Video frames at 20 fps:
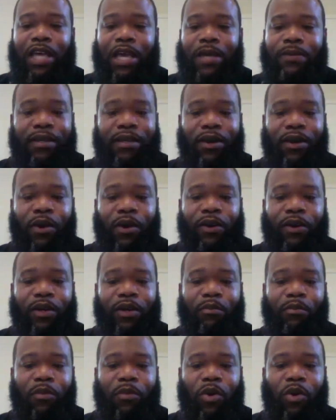those
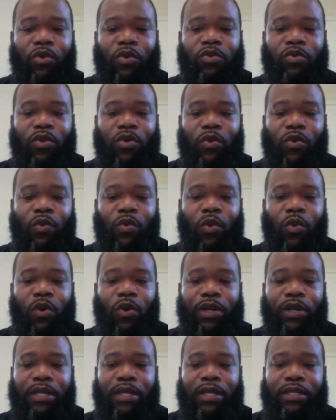types of things are
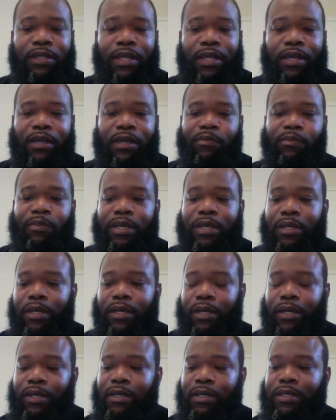the most
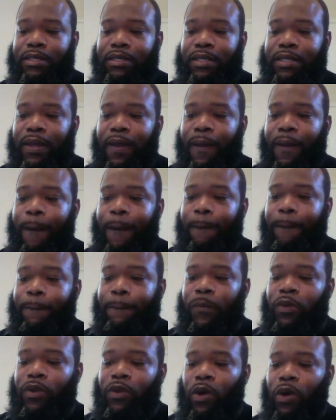rewarding thing because,
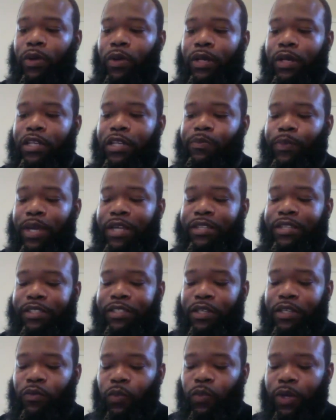and
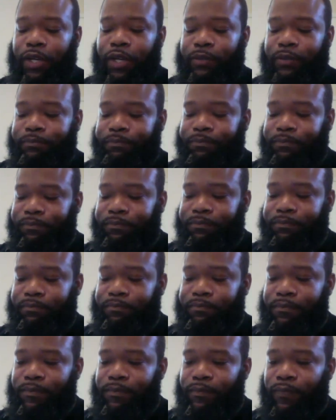especially with
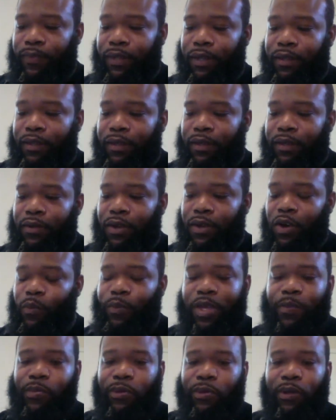people
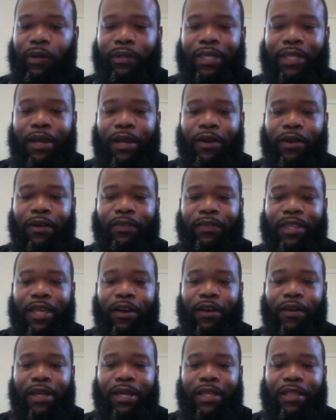that are
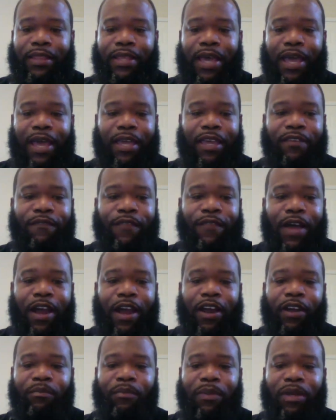in that
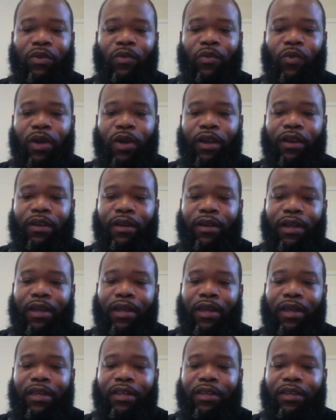environment where,
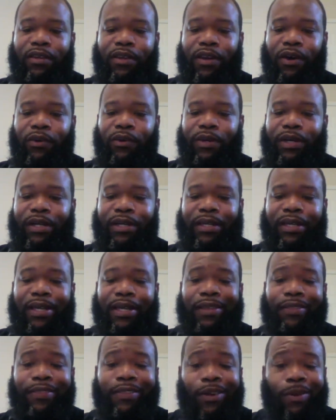
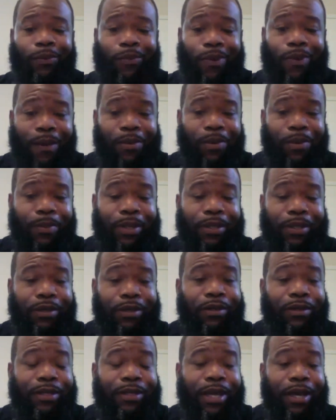again, they're
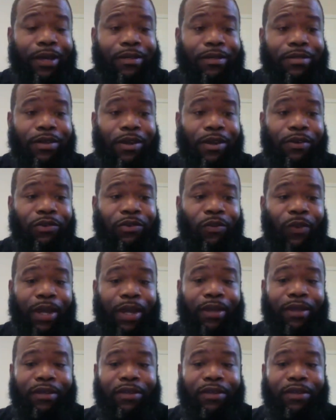probably looked at a certain way.